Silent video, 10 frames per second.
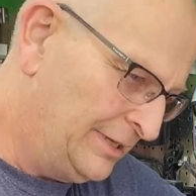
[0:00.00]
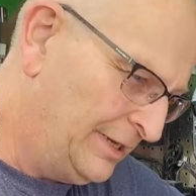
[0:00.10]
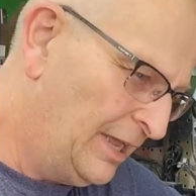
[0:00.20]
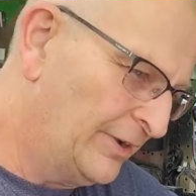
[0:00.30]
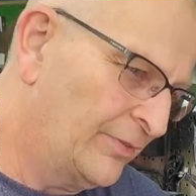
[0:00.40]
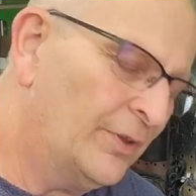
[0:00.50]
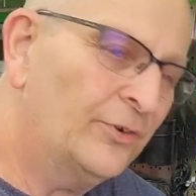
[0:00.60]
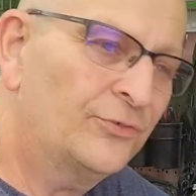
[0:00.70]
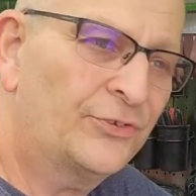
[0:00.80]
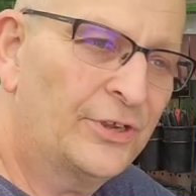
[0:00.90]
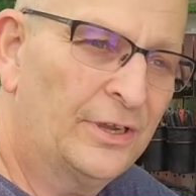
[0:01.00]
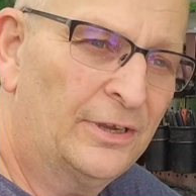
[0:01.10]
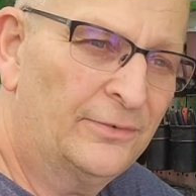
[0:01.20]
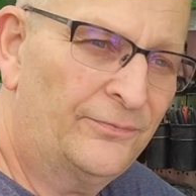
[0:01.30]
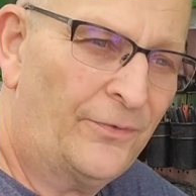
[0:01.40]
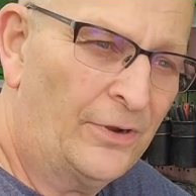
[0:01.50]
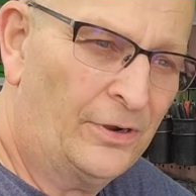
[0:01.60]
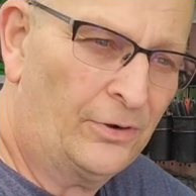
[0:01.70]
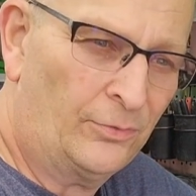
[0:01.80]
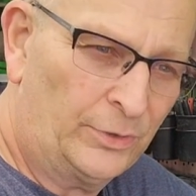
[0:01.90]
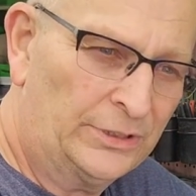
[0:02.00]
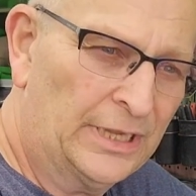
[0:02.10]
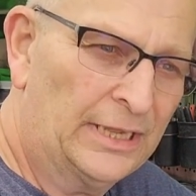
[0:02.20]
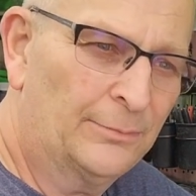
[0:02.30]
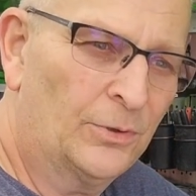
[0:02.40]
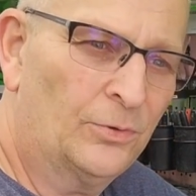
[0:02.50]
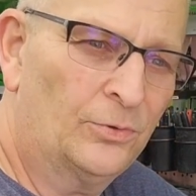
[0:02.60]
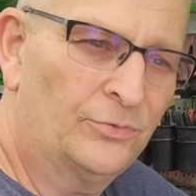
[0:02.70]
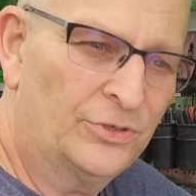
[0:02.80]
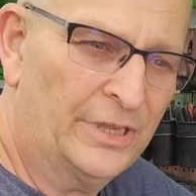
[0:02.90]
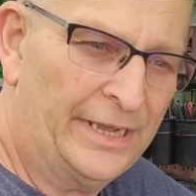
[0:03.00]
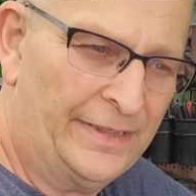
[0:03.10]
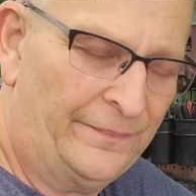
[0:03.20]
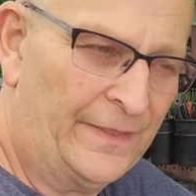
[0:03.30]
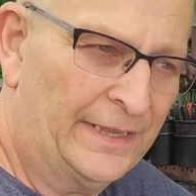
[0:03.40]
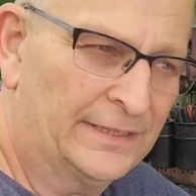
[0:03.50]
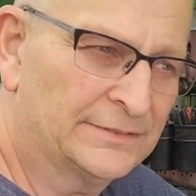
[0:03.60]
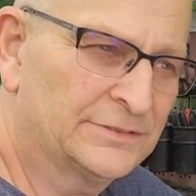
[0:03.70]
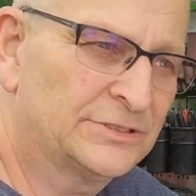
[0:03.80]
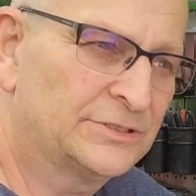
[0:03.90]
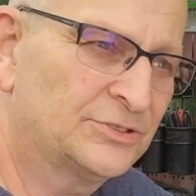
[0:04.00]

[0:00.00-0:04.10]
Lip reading: lot of their stuff are relabeled and things.